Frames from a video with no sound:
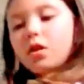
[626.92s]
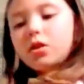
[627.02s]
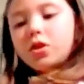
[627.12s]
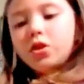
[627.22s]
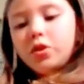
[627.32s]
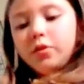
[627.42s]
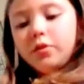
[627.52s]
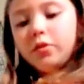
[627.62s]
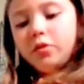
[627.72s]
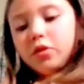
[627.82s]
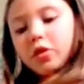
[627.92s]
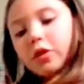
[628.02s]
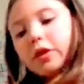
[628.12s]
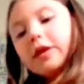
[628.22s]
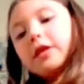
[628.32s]
so
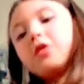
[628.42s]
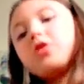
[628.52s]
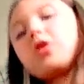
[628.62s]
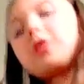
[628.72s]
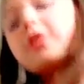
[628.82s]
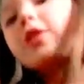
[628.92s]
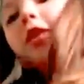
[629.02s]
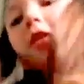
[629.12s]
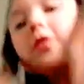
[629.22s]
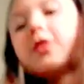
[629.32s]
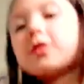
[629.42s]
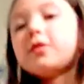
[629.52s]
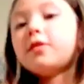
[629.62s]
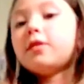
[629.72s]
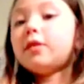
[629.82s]
that it just looked
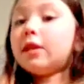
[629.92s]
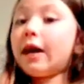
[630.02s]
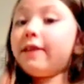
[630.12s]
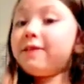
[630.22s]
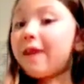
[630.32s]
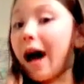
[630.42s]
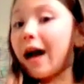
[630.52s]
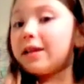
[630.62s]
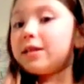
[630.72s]
like that.